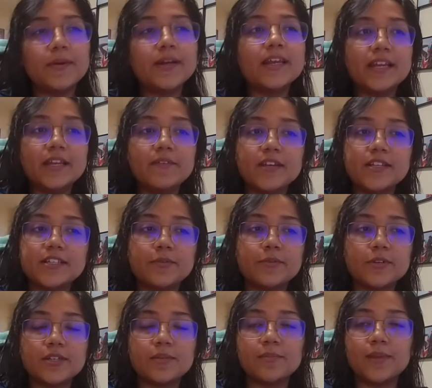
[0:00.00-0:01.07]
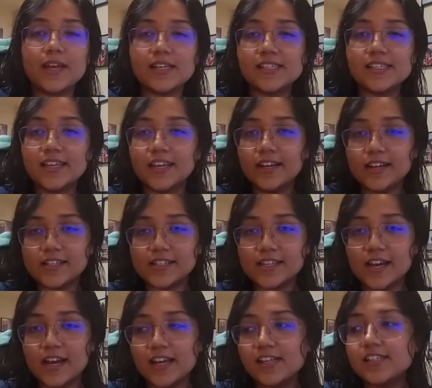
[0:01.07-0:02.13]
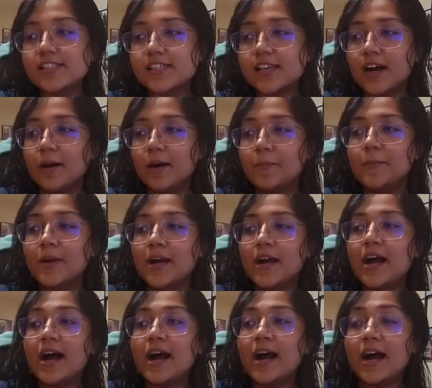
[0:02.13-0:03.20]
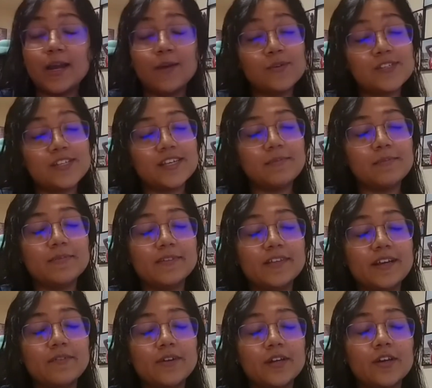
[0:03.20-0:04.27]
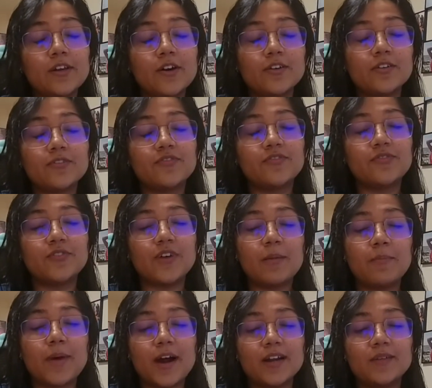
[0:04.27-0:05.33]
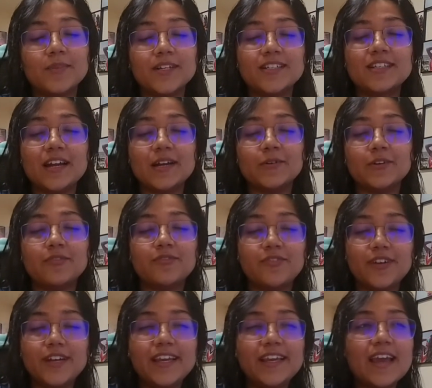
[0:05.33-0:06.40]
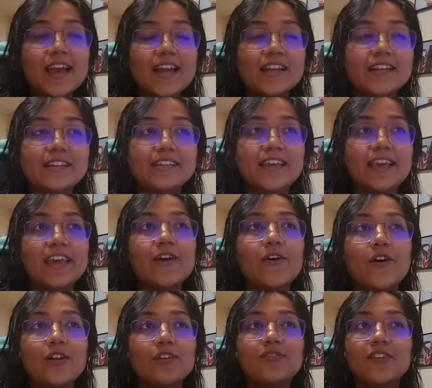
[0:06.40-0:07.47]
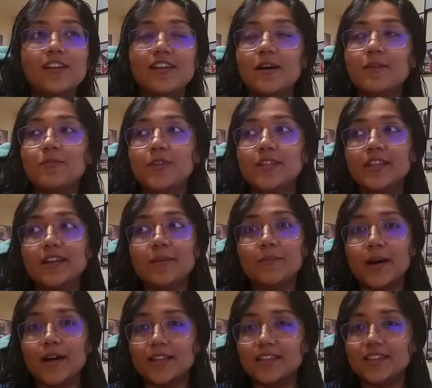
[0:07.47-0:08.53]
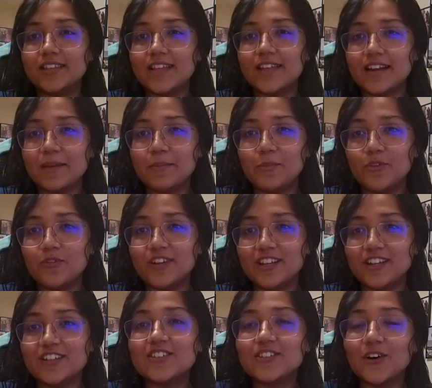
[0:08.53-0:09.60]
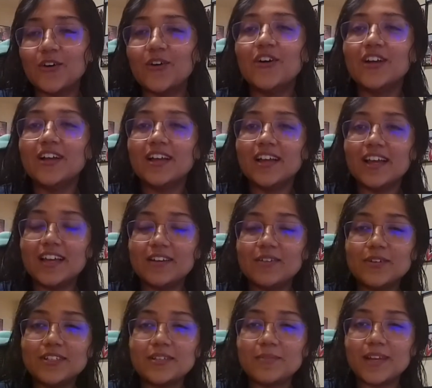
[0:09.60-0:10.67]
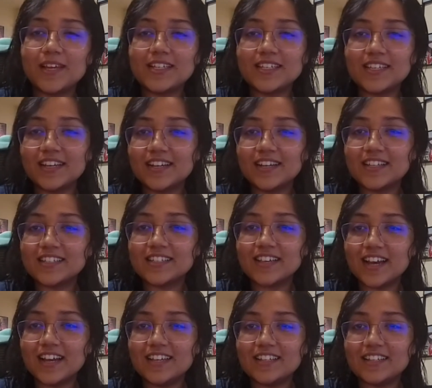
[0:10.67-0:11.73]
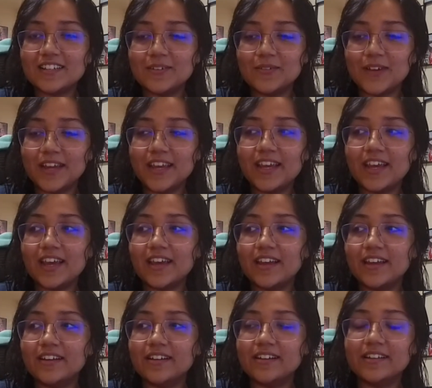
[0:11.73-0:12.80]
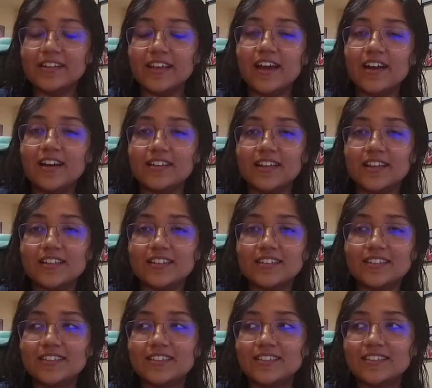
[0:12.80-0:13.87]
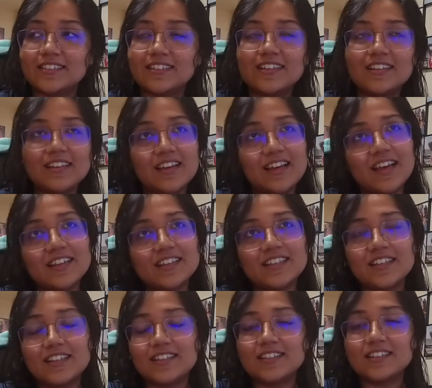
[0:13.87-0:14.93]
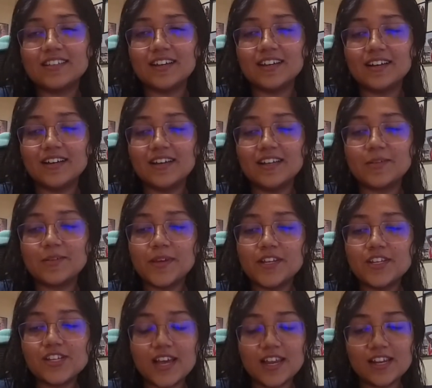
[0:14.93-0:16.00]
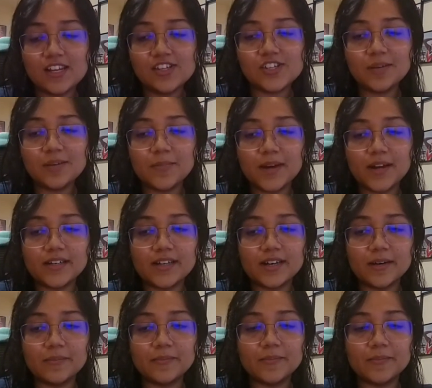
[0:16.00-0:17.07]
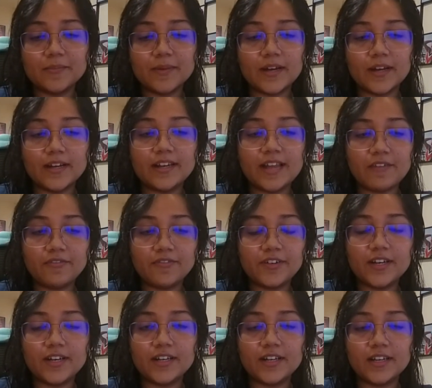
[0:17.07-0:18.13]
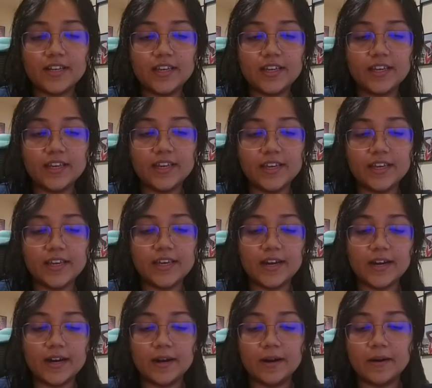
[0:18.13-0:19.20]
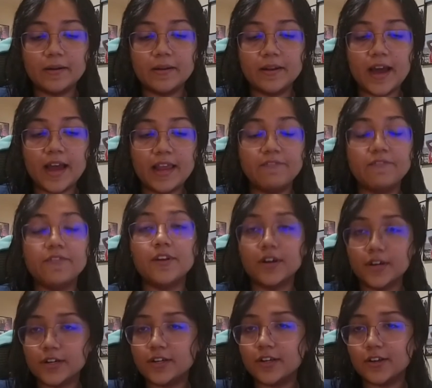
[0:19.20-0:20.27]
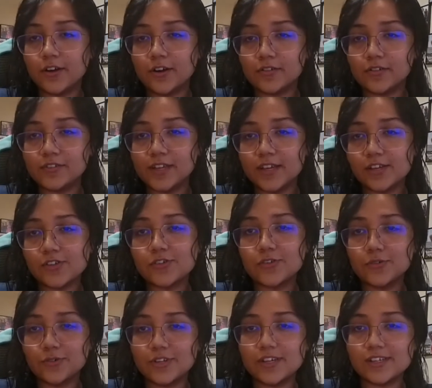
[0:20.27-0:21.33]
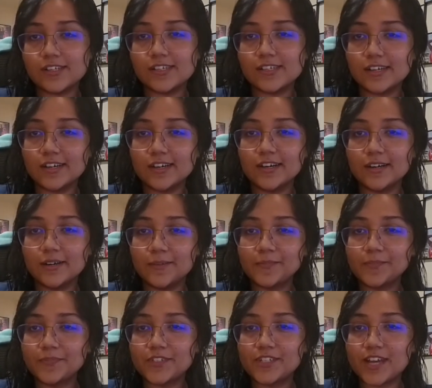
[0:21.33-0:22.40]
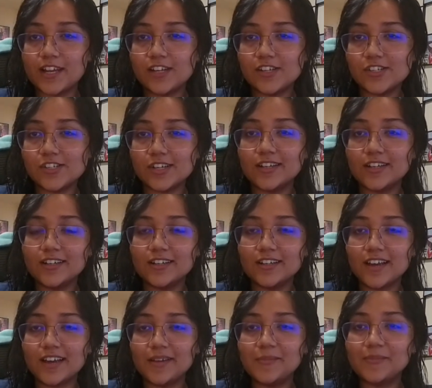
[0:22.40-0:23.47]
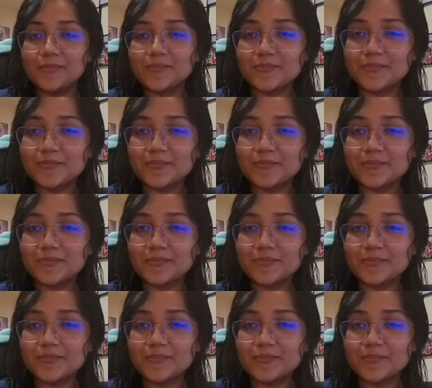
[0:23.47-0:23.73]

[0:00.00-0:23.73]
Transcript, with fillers: But anyways, it was a blessing in disguise. Um, I was a, there were a lot of apartments that were free, and they all filled up within a month that I moved in. So it was a blessing in disguise in a way. And yeah, that's, it's, it's, uh, it's been challenging, but um, uh, definitely uh, I've learned a lot of things through this uh, challenging time.